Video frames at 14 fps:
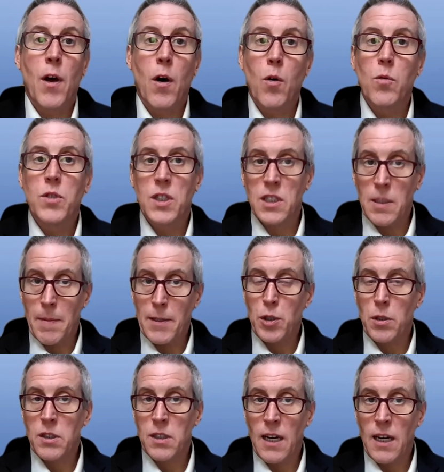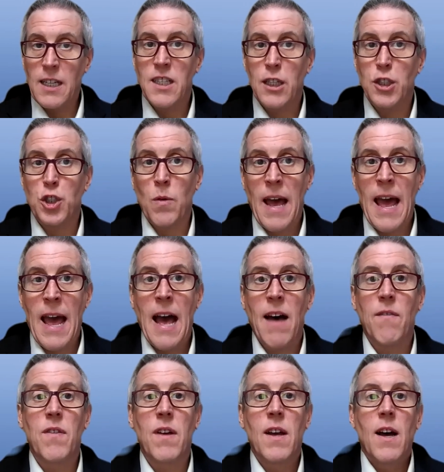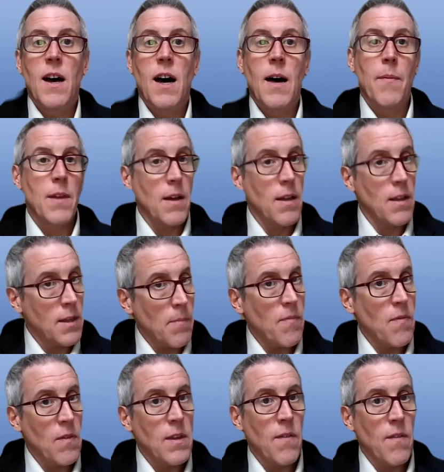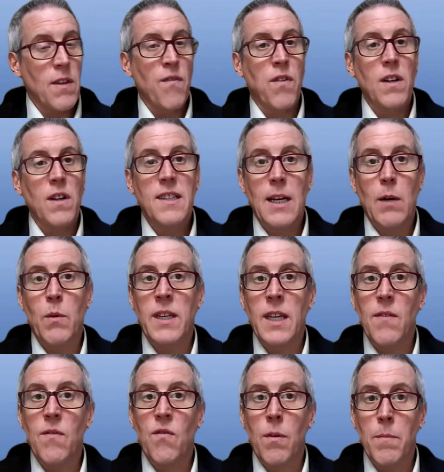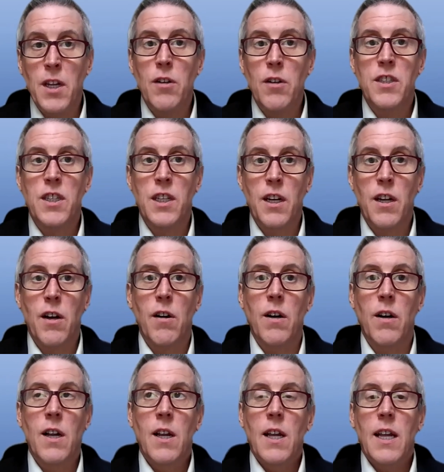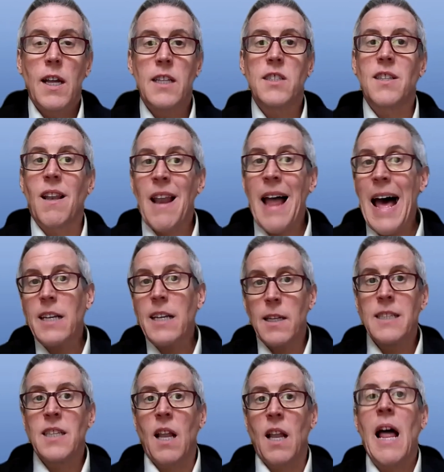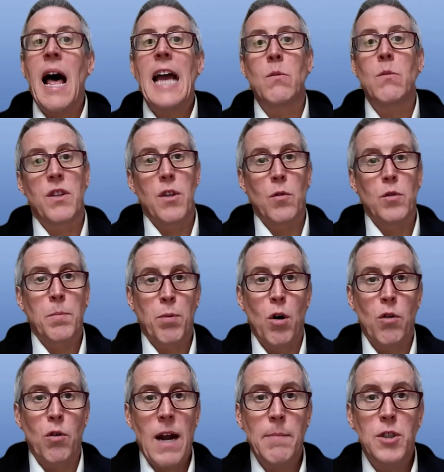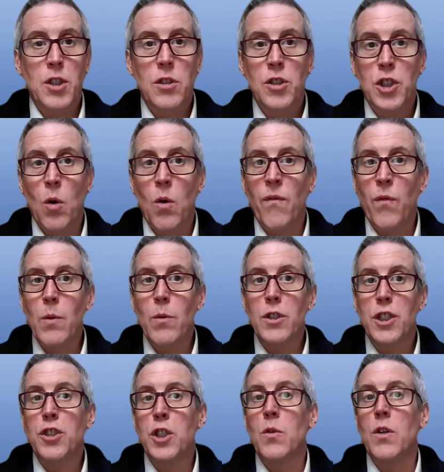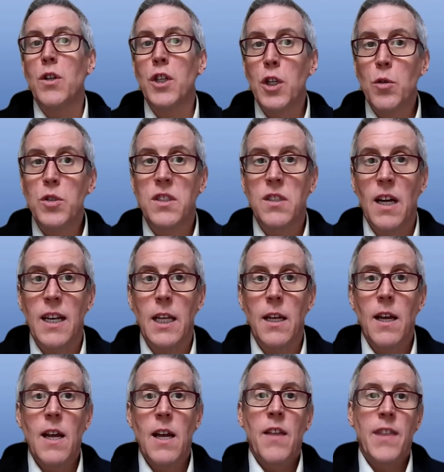those special studies that you have, the funding that we get from year to year is aligned with those programs. So if we were to do a new study,